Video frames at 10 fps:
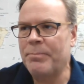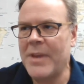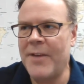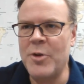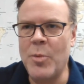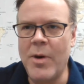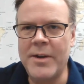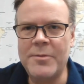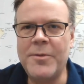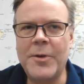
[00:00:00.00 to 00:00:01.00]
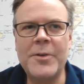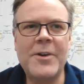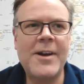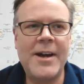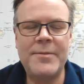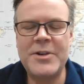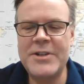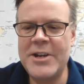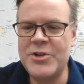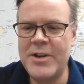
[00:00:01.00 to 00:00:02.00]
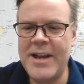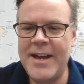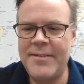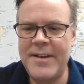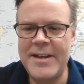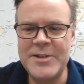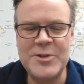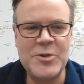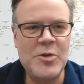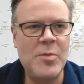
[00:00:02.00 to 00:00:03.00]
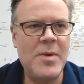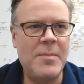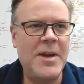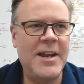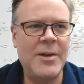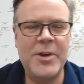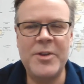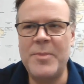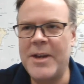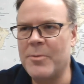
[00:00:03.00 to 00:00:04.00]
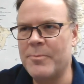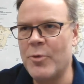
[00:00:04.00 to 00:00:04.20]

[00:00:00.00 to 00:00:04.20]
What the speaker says: If you want further conversation, have a Zoom meeting with me,